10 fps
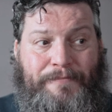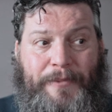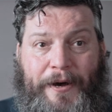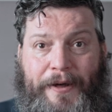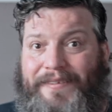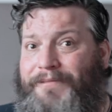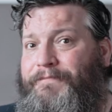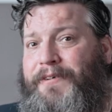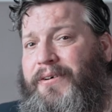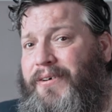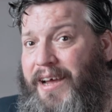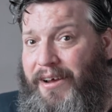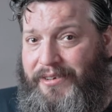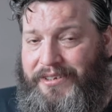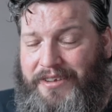but we don't
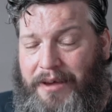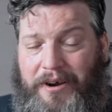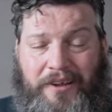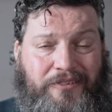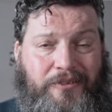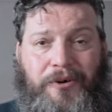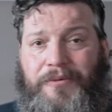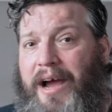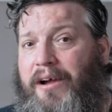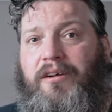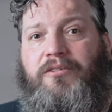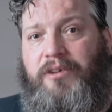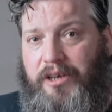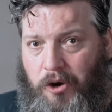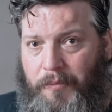have this camera, so I can't
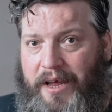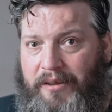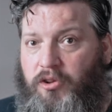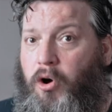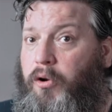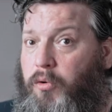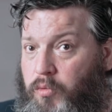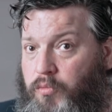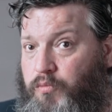really comment on.